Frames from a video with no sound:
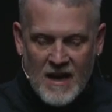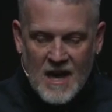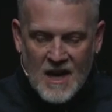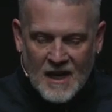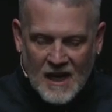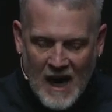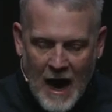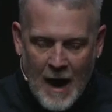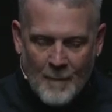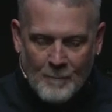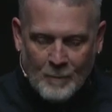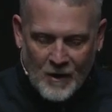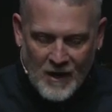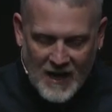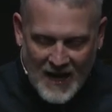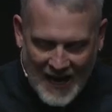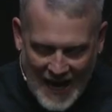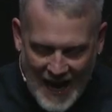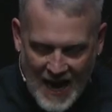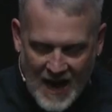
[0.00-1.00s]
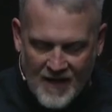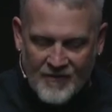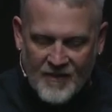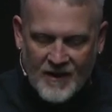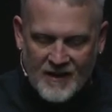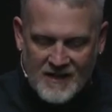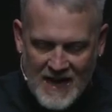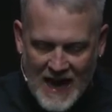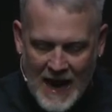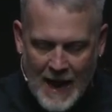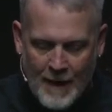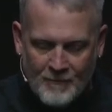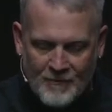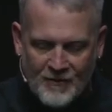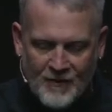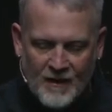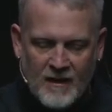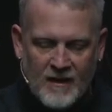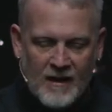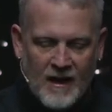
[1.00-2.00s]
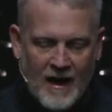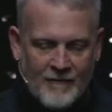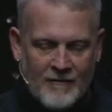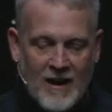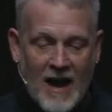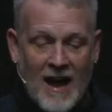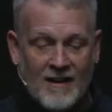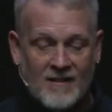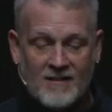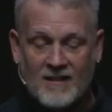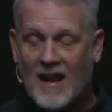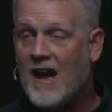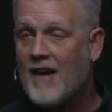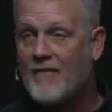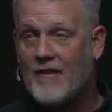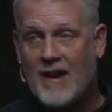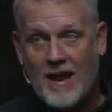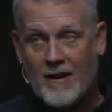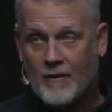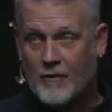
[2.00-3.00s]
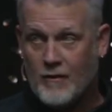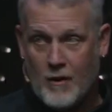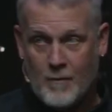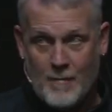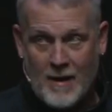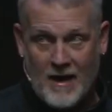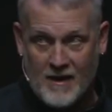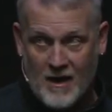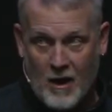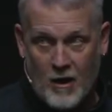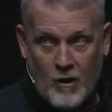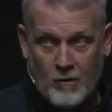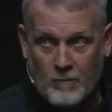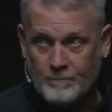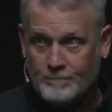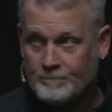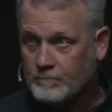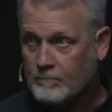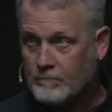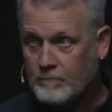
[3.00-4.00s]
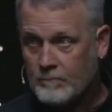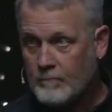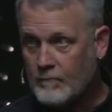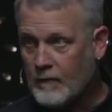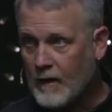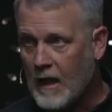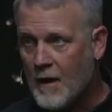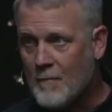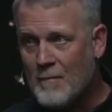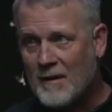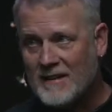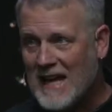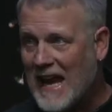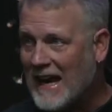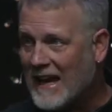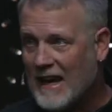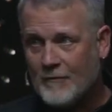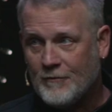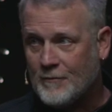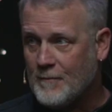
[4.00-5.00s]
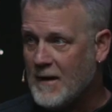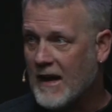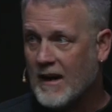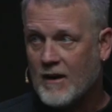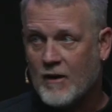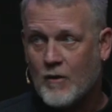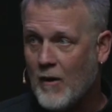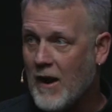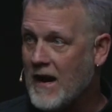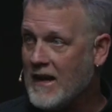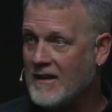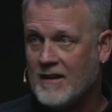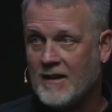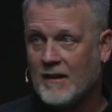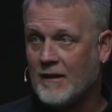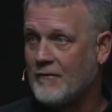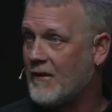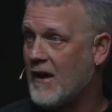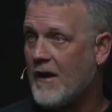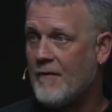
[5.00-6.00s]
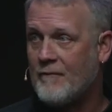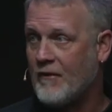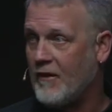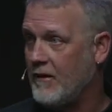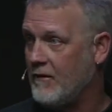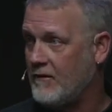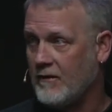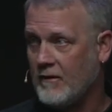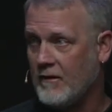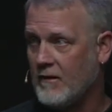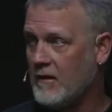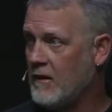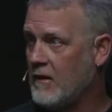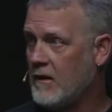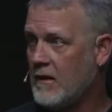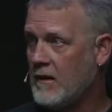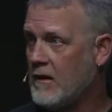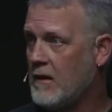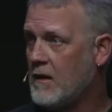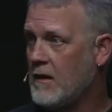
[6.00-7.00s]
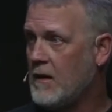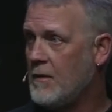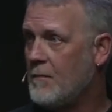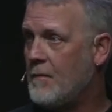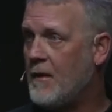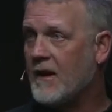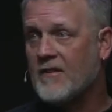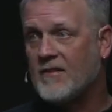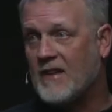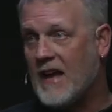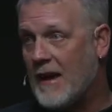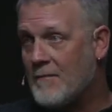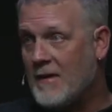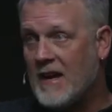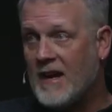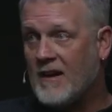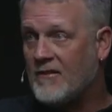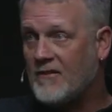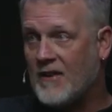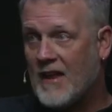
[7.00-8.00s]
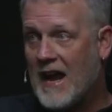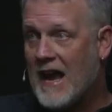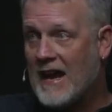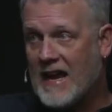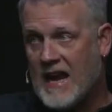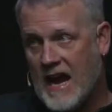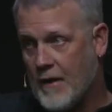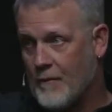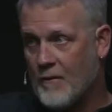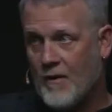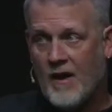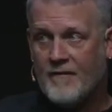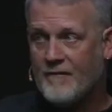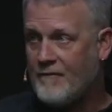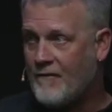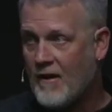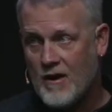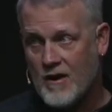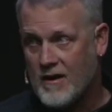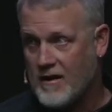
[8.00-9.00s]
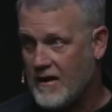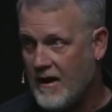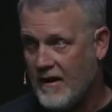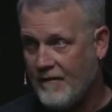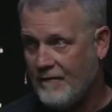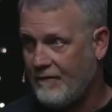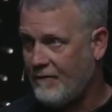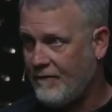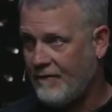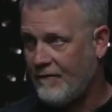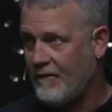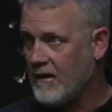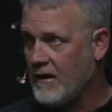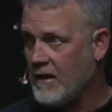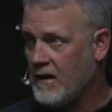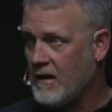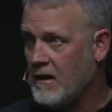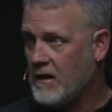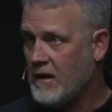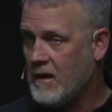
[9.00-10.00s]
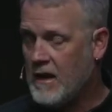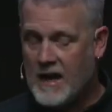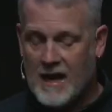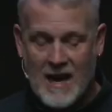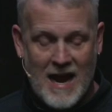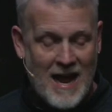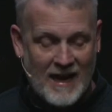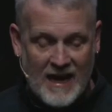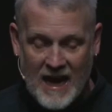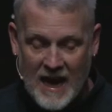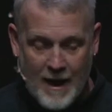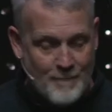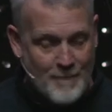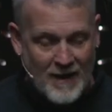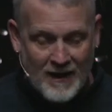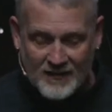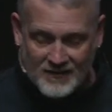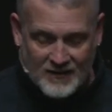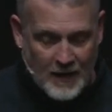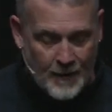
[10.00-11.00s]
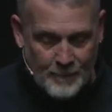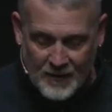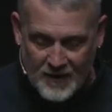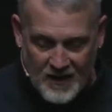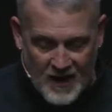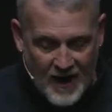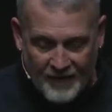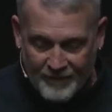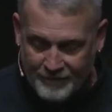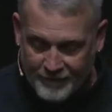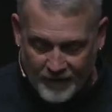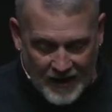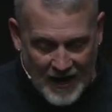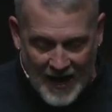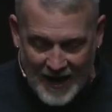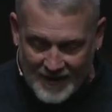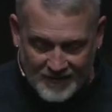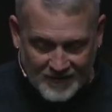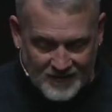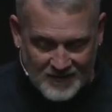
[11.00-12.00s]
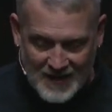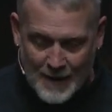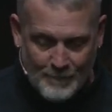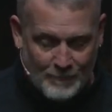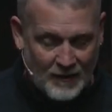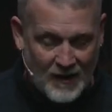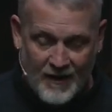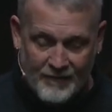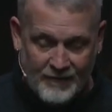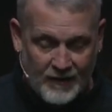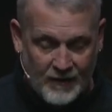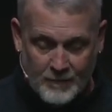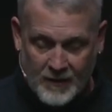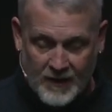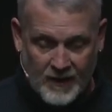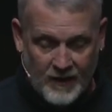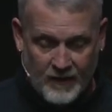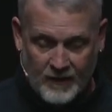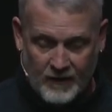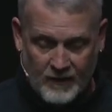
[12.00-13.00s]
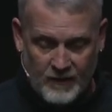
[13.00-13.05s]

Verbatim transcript: comprehend the depth of God's love. And I don't know about y'all, but that gives me a great deal of comfort because that means that I can't run far enough and I can't mess up enough for God to stop loving me.